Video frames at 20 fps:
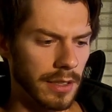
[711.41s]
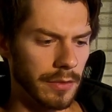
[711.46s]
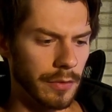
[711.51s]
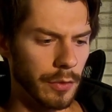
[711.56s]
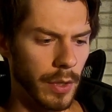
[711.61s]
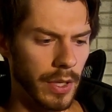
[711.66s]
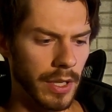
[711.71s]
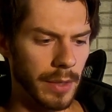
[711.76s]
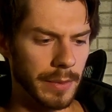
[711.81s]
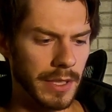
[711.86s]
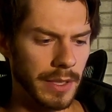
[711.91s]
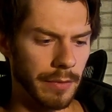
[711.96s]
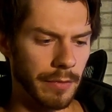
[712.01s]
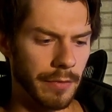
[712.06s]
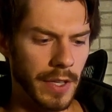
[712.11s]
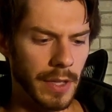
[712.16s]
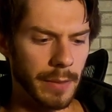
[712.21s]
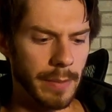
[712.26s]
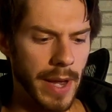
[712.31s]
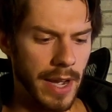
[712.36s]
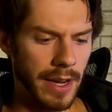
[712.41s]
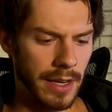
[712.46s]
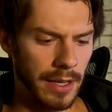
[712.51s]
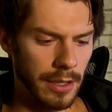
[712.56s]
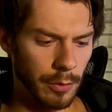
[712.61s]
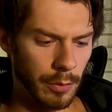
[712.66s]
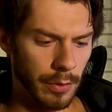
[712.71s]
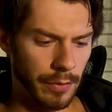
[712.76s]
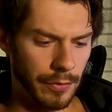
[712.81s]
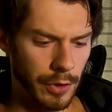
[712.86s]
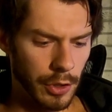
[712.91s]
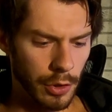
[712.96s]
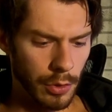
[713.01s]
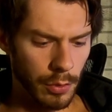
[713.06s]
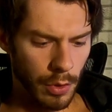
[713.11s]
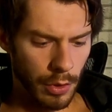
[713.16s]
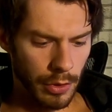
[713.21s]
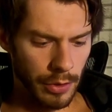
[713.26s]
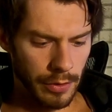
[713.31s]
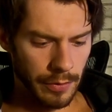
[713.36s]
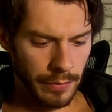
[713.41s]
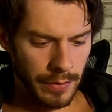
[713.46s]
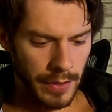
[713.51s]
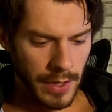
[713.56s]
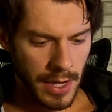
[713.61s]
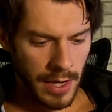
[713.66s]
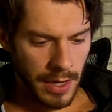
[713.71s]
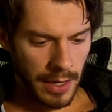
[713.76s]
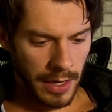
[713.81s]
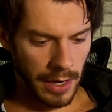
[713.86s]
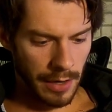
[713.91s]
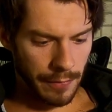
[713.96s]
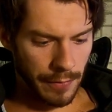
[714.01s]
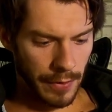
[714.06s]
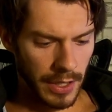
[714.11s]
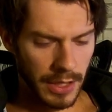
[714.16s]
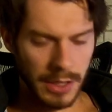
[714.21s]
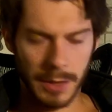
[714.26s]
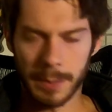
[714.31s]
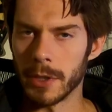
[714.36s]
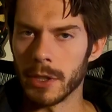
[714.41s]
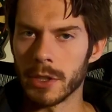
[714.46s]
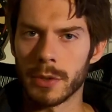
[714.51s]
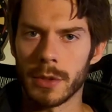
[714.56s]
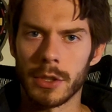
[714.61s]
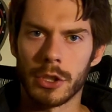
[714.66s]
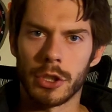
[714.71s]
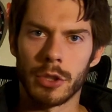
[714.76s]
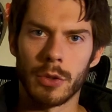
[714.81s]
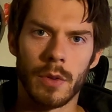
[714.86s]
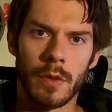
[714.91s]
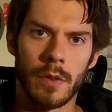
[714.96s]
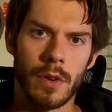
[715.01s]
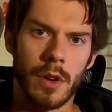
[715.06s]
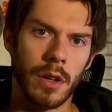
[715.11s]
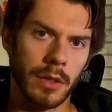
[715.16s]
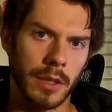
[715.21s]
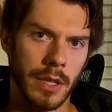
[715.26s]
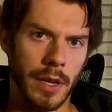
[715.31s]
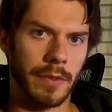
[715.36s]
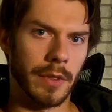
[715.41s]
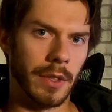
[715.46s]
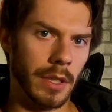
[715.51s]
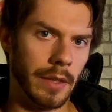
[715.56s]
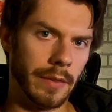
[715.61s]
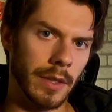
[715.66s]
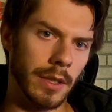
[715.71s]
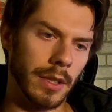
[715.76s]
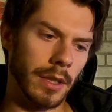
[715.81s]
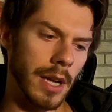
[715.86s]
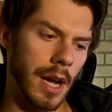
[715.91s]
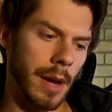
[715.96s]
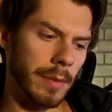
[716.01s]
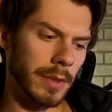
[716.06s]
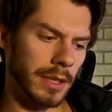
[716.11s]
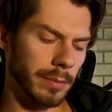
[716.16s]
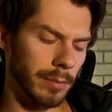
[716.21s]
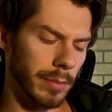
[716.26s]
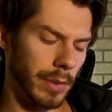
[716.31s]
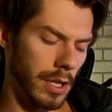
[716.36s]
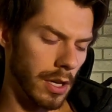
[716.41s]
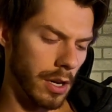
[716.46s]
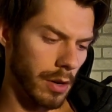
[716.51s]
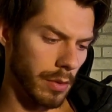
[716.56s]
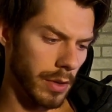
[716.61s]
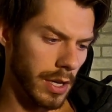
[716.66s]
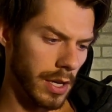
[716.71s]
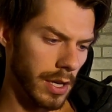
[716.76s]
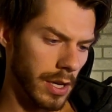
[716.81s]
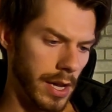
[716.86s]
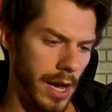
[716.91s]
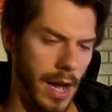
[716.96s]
if you want to give me some feedback on the review, or you've got a fun experience with the shoe overall, definitely leave it in the comments below.